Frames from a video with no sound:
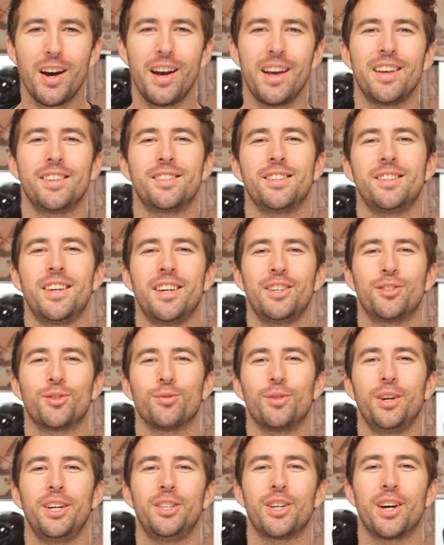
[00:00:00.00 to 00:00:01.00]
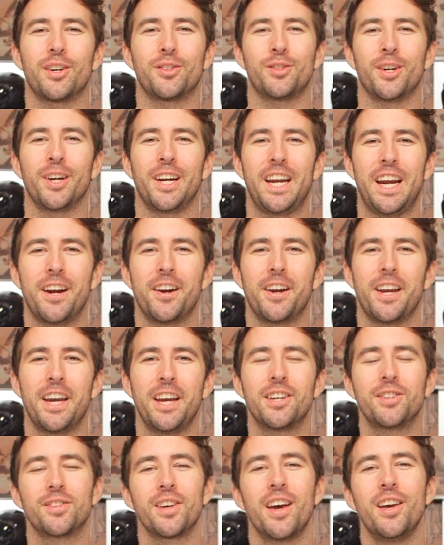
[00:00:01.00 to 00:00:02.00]
not hesitate to reach out to our gear
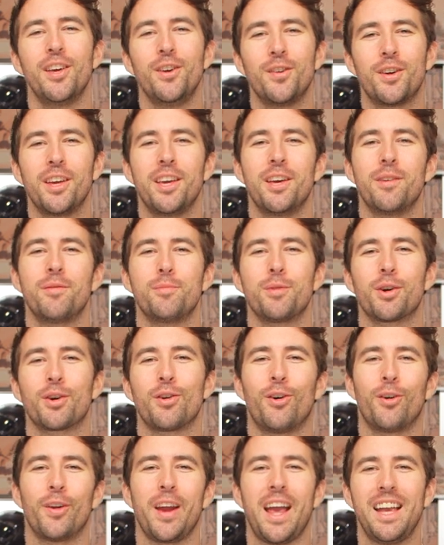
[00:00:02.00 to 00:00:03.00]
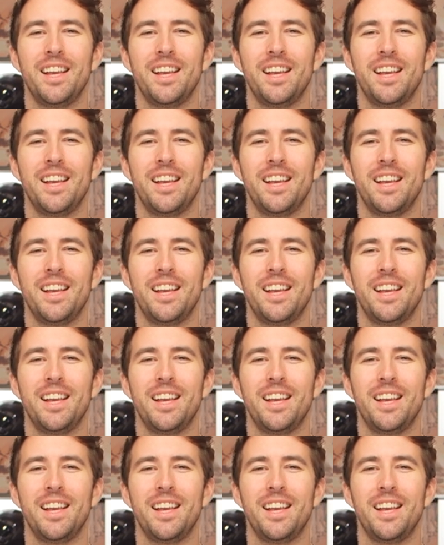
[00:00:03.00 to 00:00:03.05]
geeks. You can give them a call at